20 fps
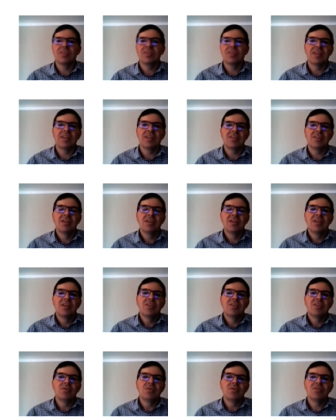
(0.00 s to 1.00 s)
Then
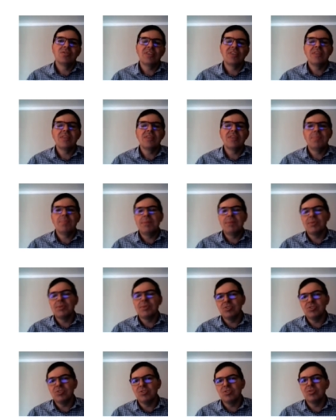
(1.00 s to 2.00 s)
you send the people
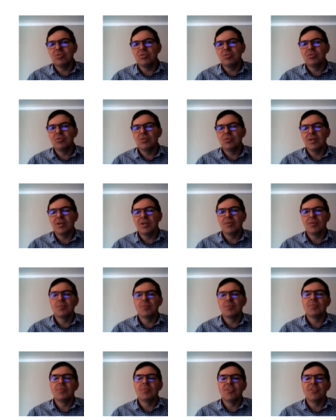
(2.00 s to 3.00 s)
to, uh,
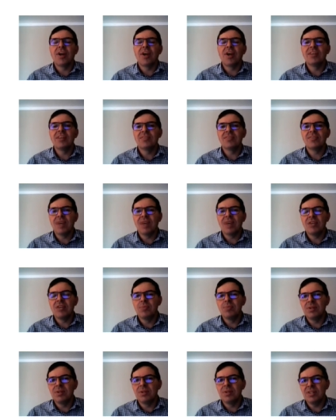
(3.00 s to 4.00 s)
you create a
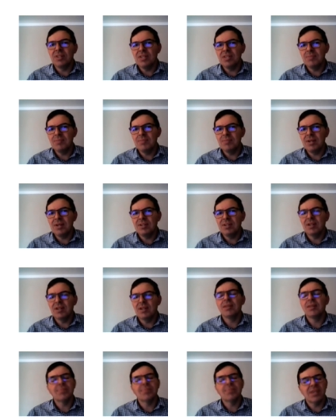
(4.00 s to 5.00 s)
valuable email,
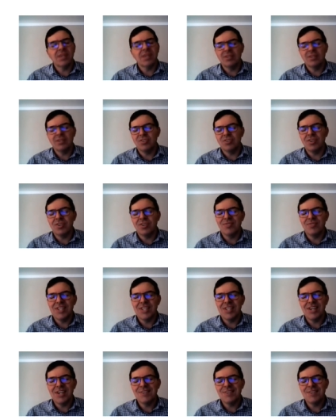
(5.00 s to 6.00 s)
um, uh, sorry,
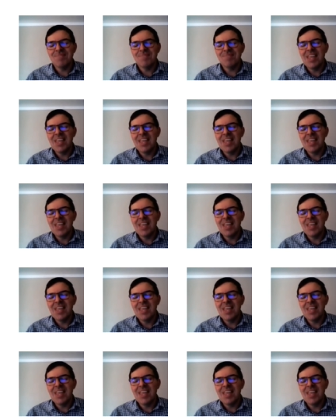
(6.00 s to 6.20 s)
video,